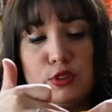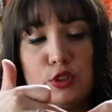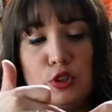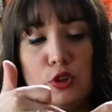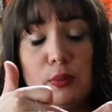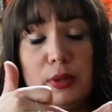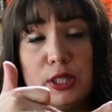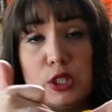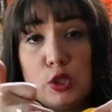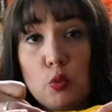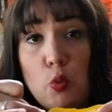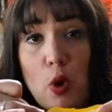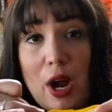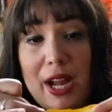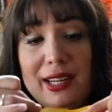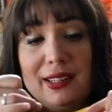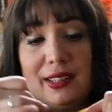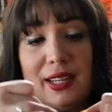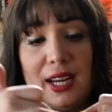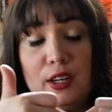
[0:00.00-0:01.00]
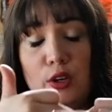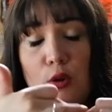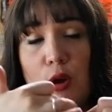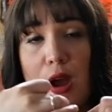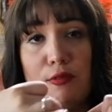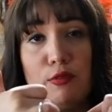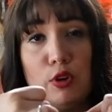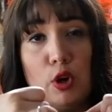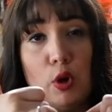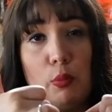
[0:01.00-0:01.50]
too much white and you
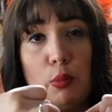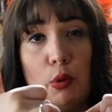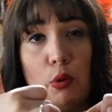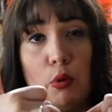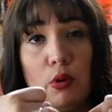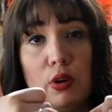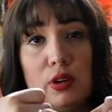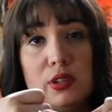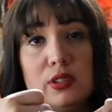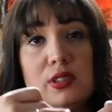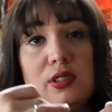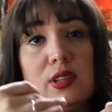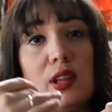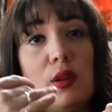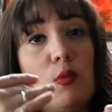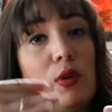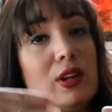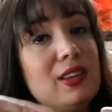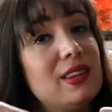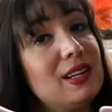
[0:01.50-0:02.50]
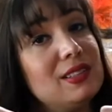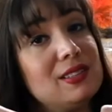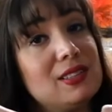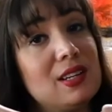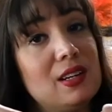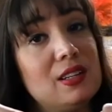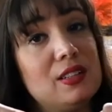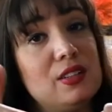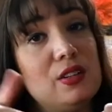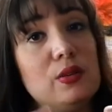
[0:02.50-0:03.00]
have no pores, then what that's
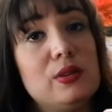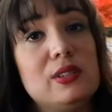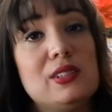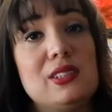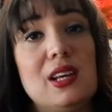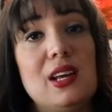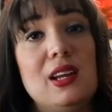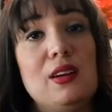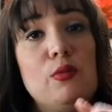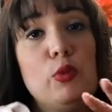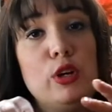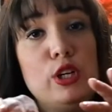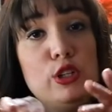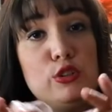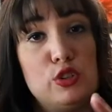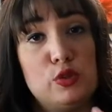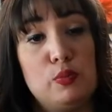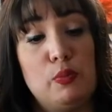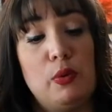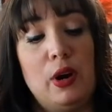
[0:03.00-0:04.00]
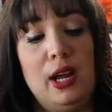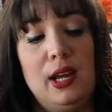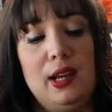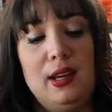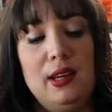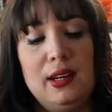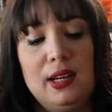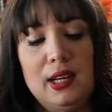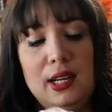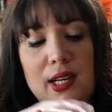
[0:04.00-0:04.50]
going to do is that when you spray
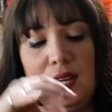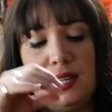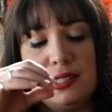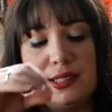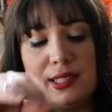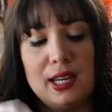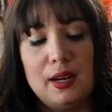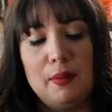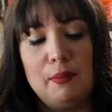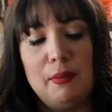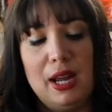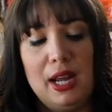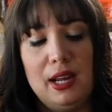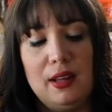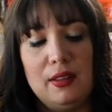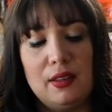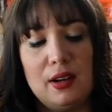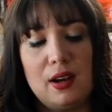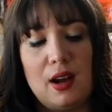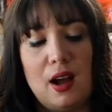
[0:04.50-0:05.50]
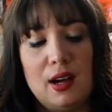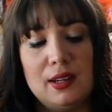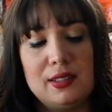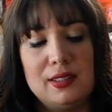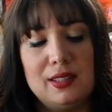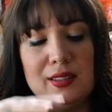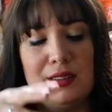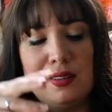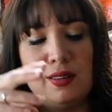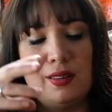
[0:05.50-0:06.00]
it, it's going to make the
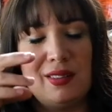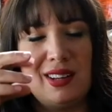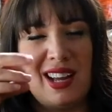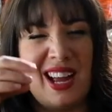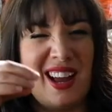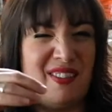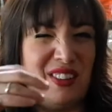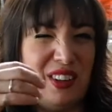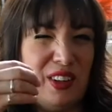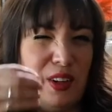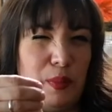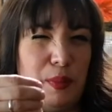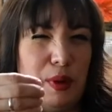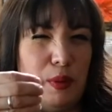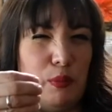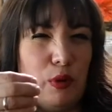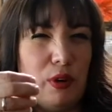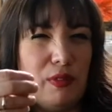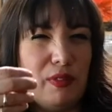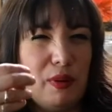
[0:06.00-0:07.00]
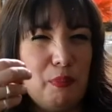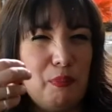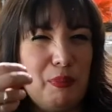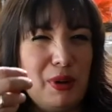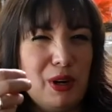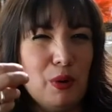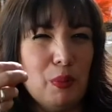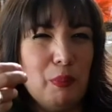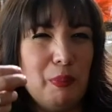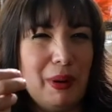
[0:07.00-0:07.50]
cocktail have a little bit more of a
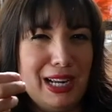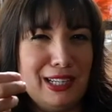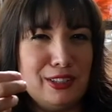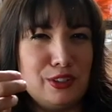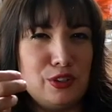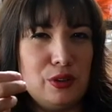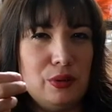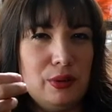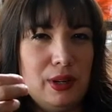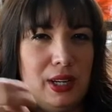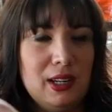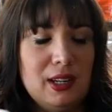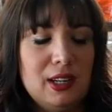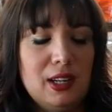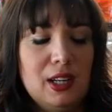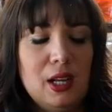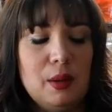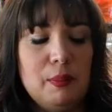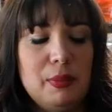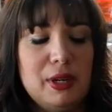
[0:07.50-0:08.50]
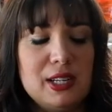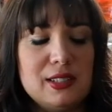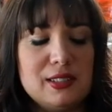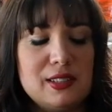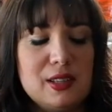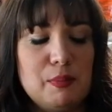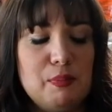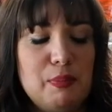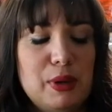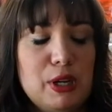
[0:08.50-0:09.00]
bitter bite to it because
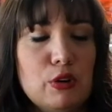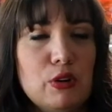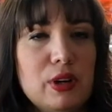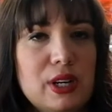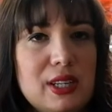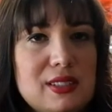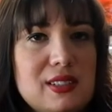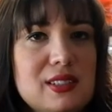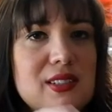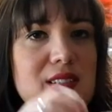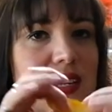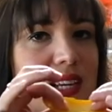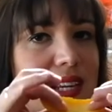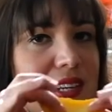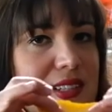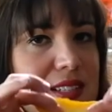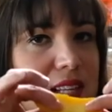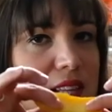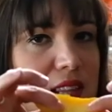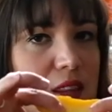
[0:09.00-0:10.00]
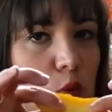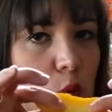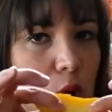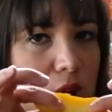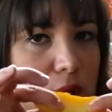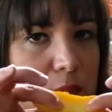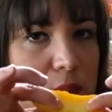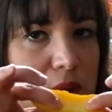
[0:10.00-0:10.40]
the bitterness is in the white